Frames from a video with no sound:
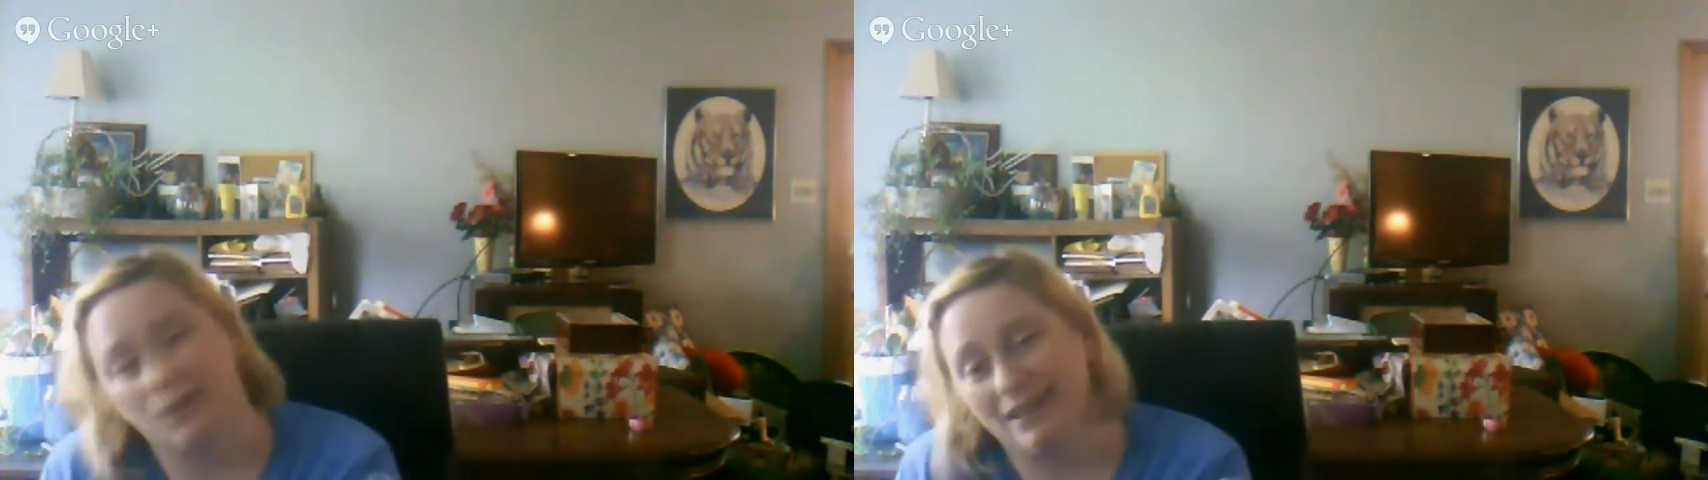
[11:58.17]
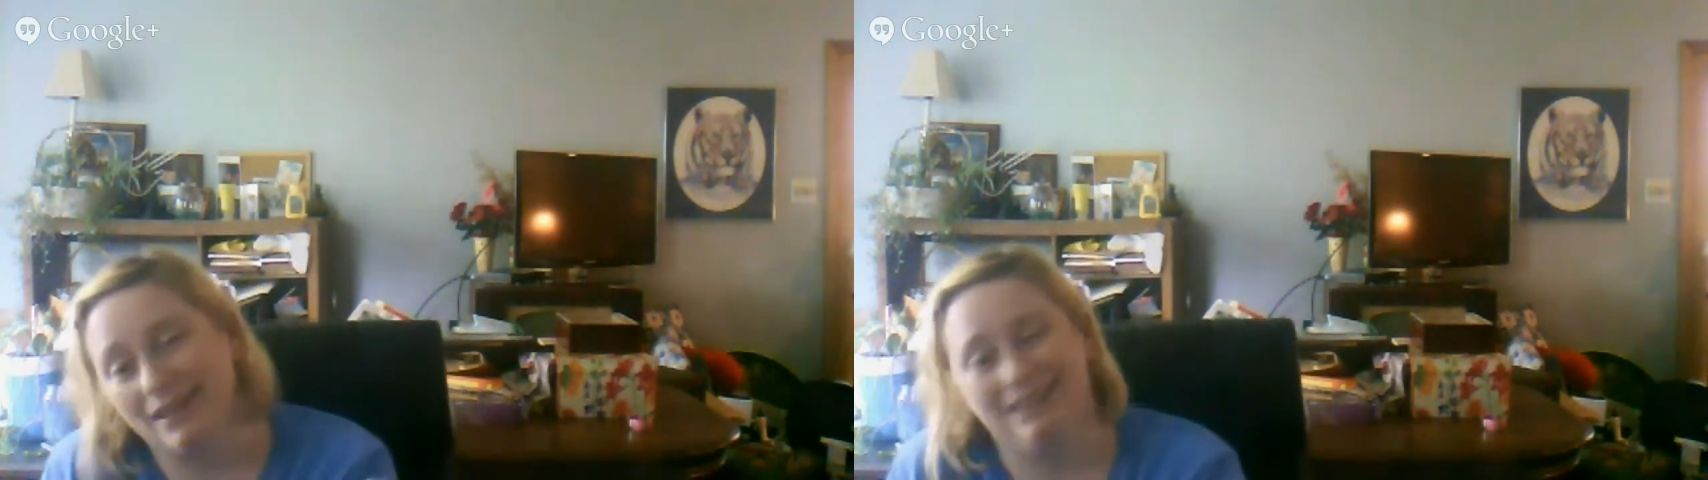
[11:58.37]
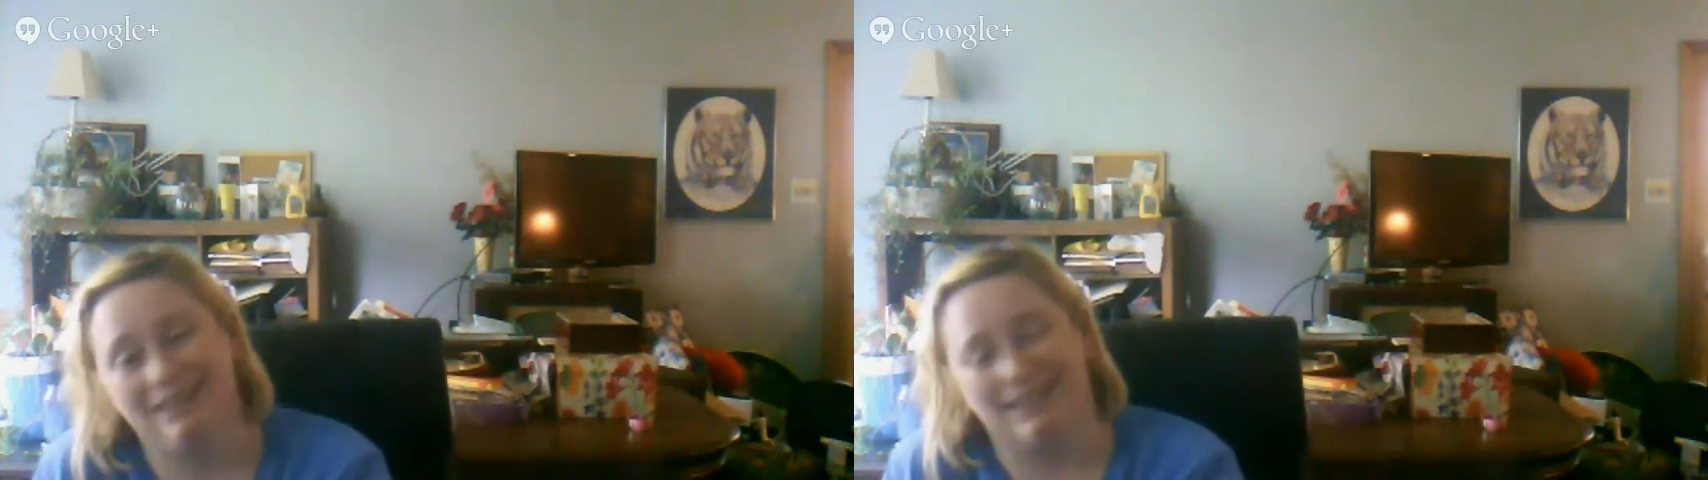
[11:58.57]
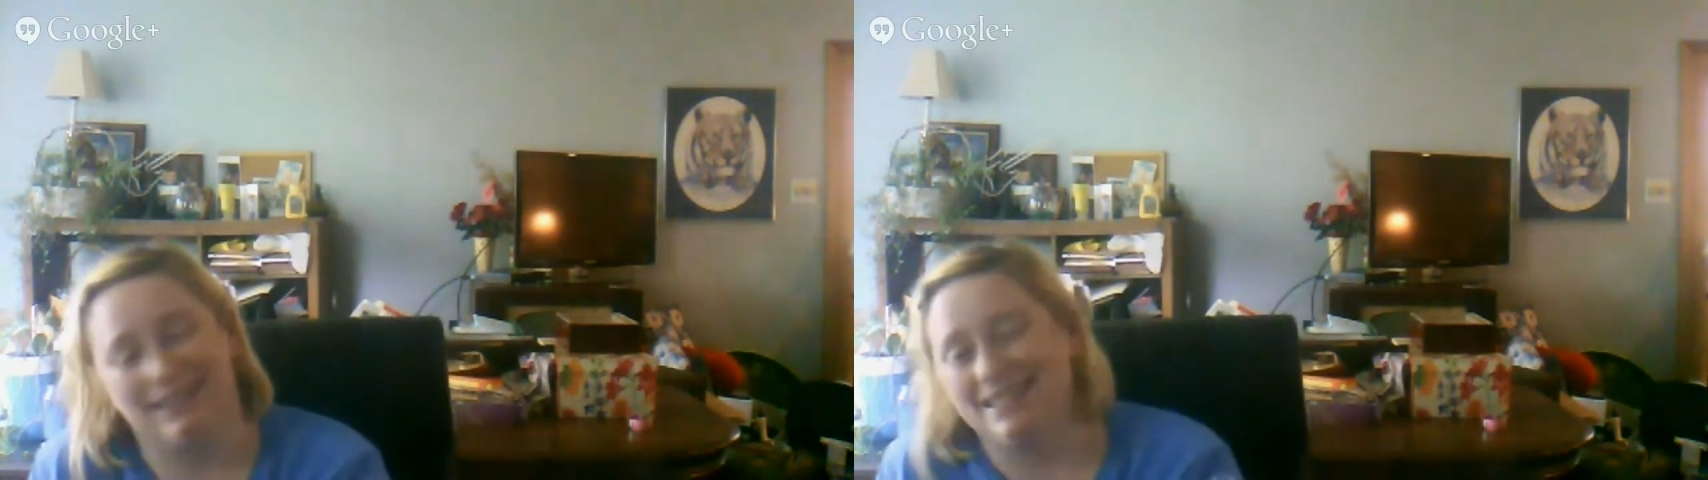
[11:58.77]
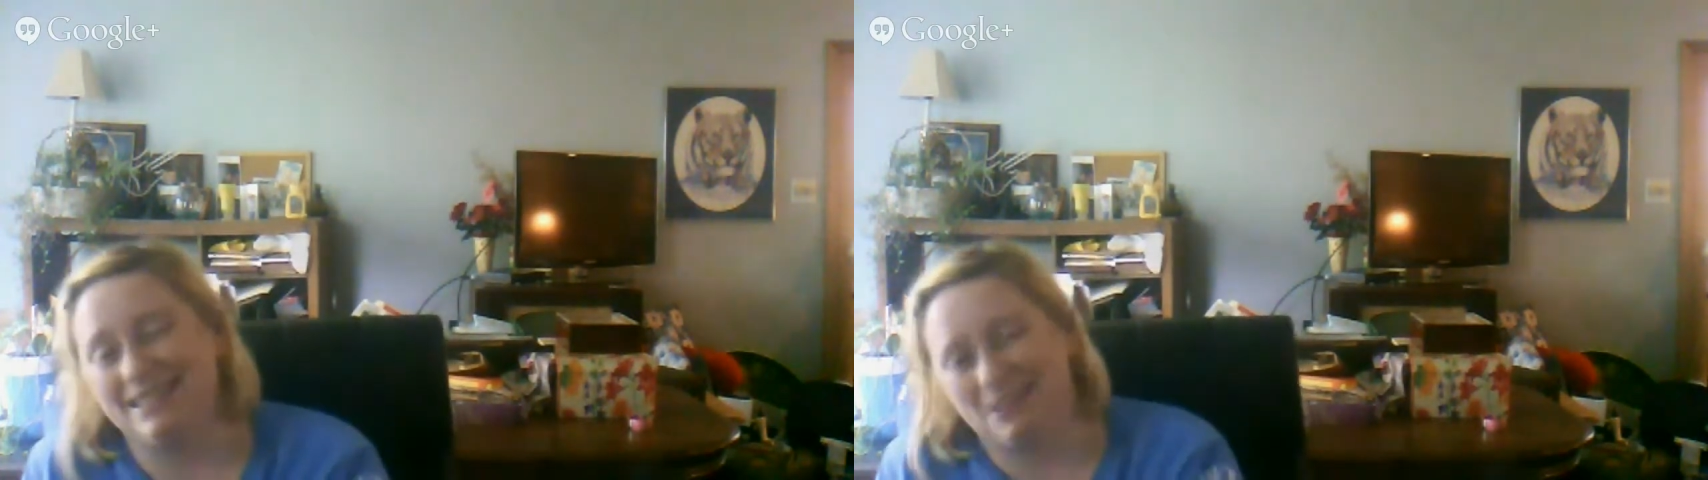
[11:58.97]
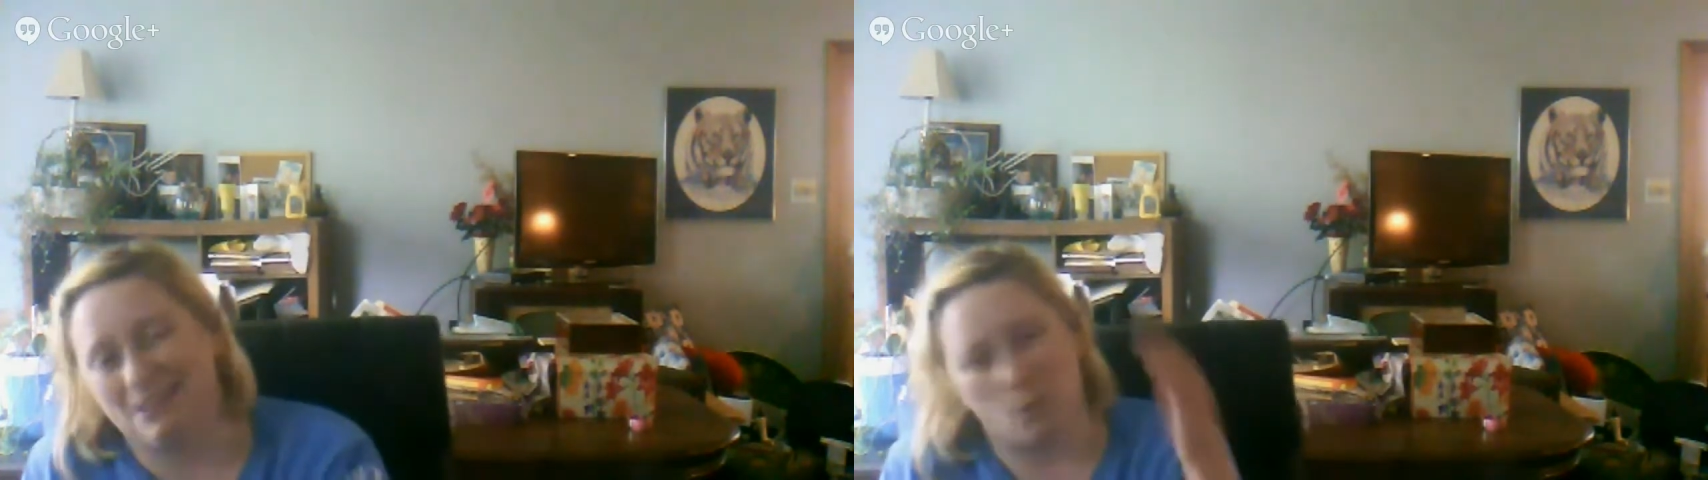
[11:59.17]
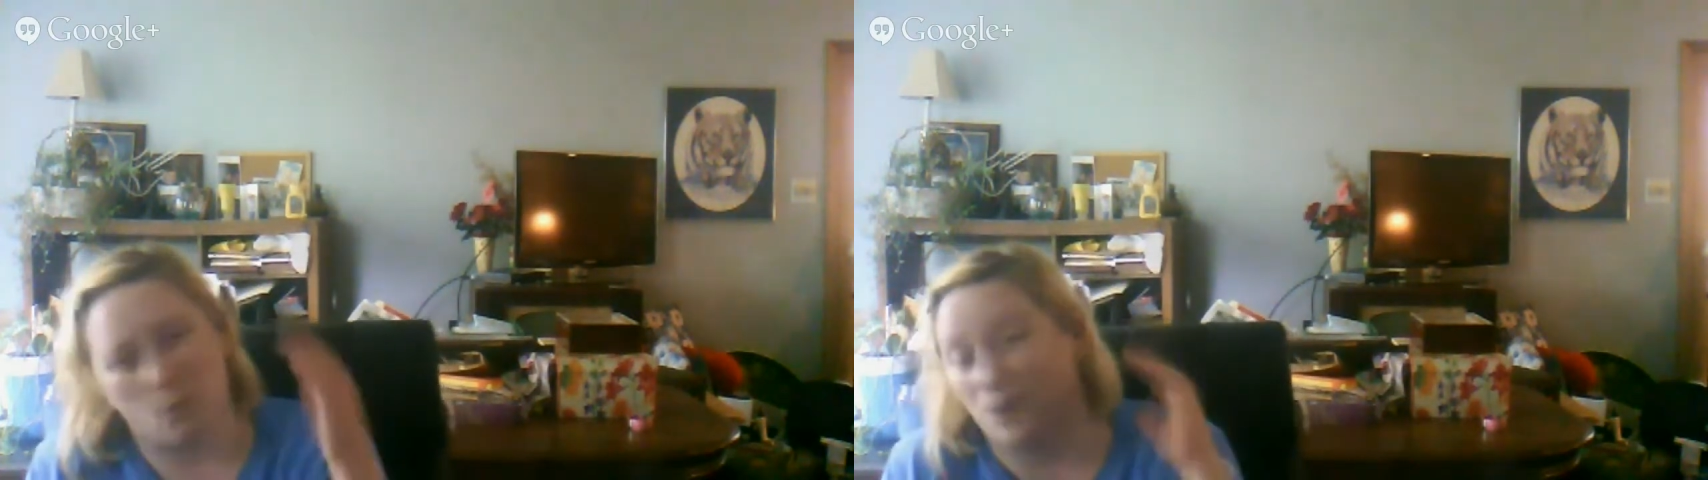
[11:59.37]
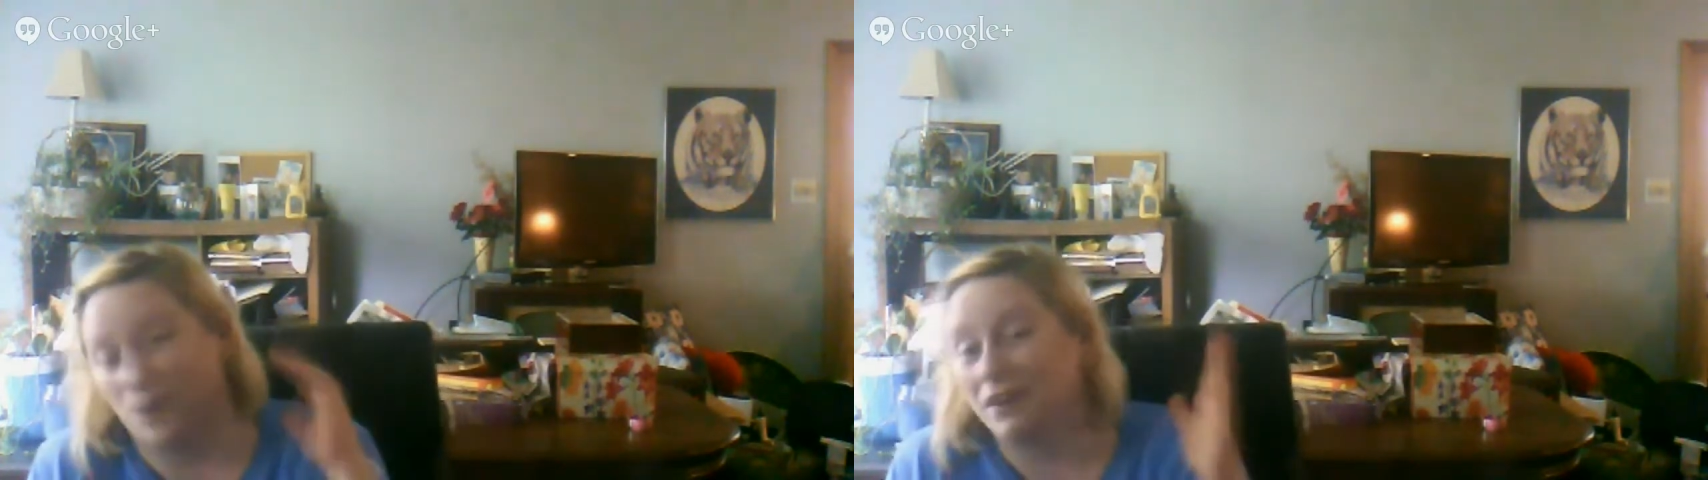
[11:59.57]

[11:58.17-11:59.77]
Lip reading: it didn't work.